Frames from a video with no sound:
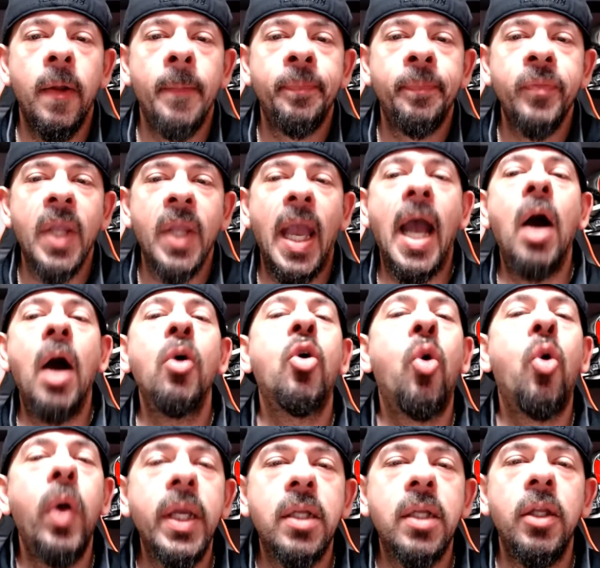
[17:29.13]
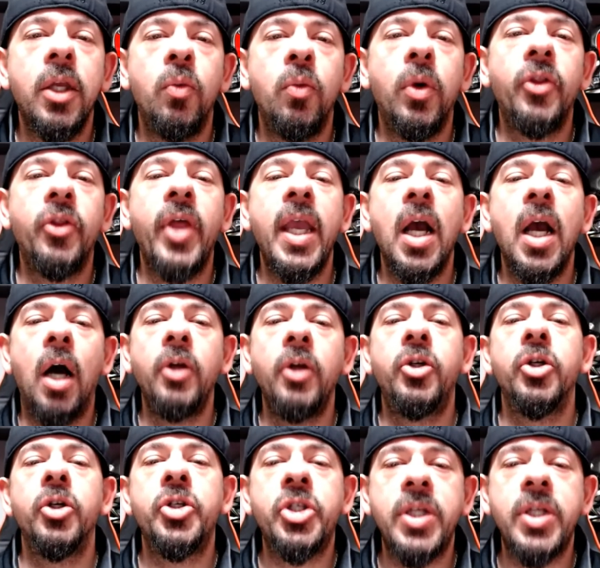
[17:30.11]
How quickly will they
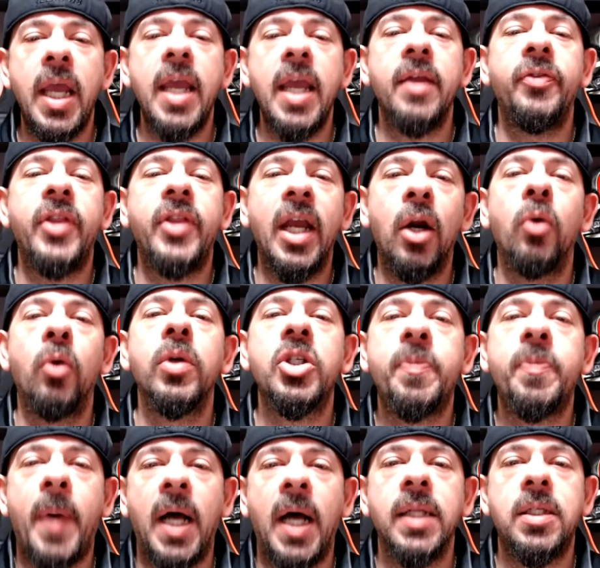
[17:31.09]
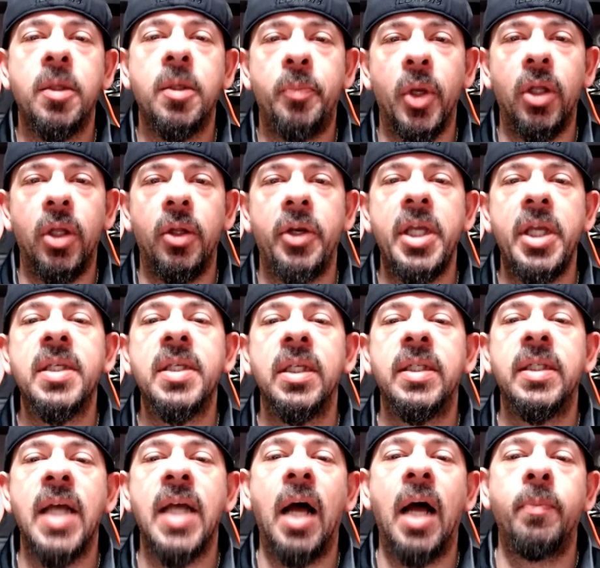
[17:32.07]
understand their responsibilities in
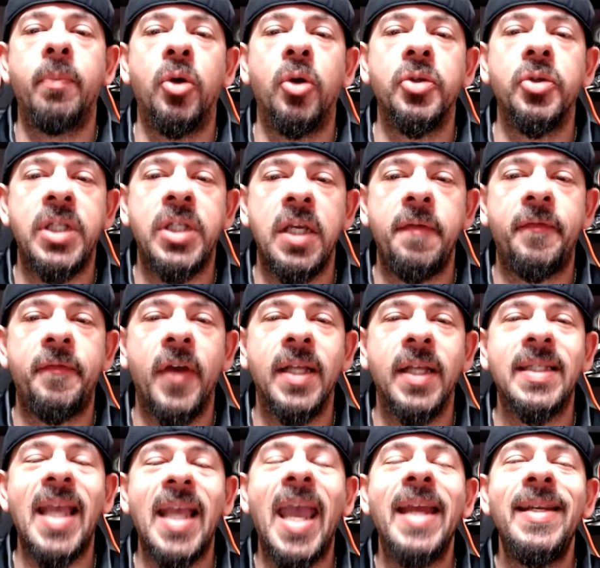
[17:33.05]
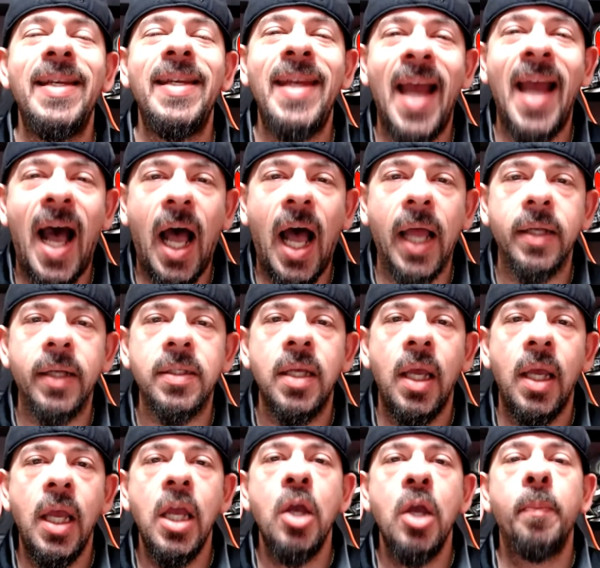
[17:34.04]
Todd Bowles' defense and not
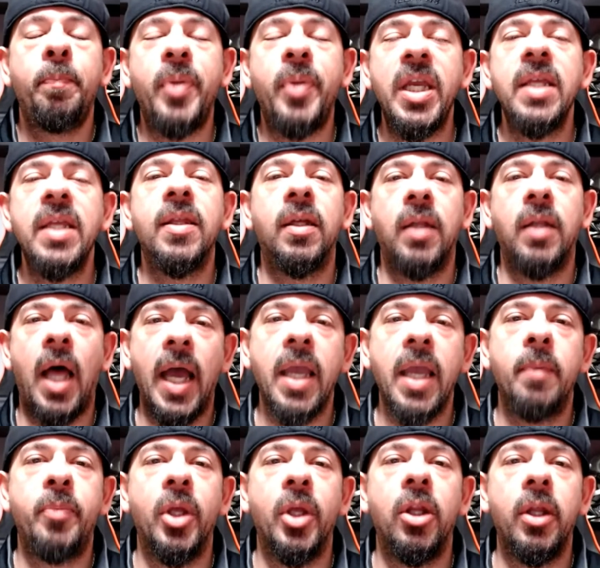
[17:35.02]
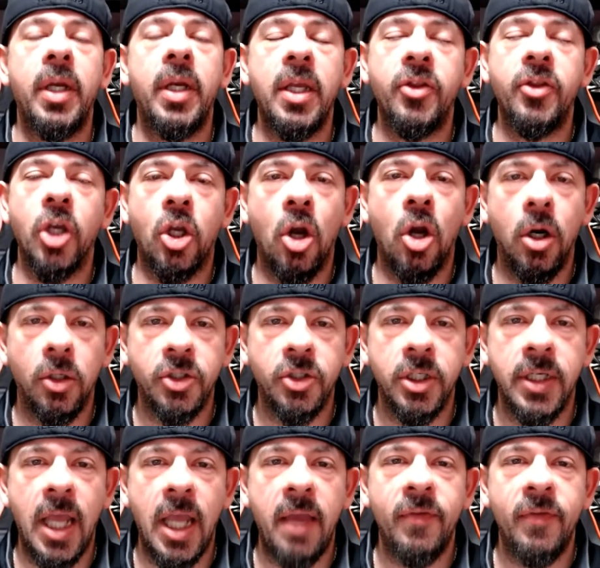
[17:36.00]
be the liability that Carlton
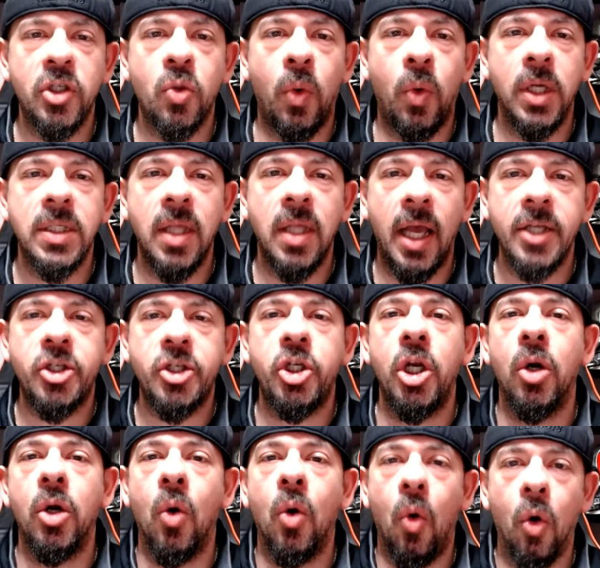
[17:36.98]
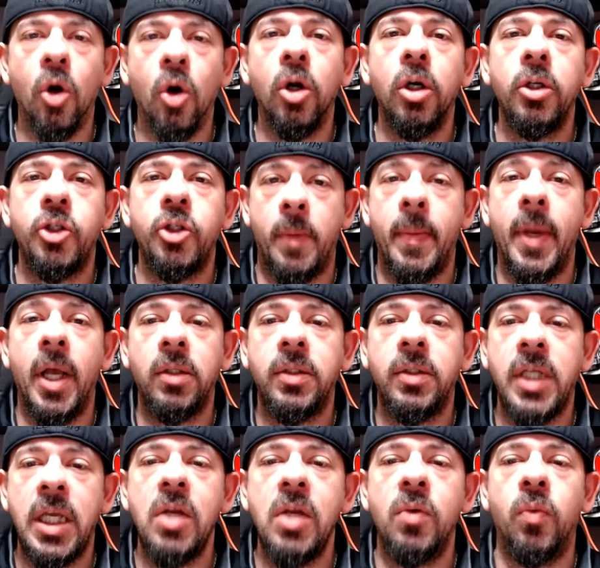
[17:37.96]
Davis was last year or Jamel
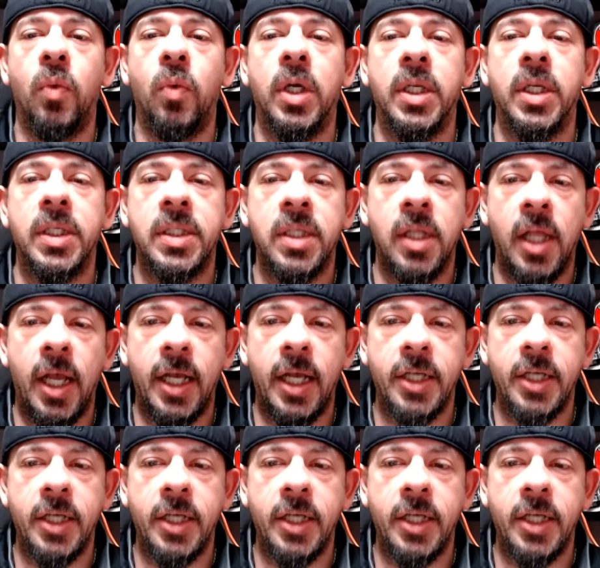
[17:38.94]
Dean was last year?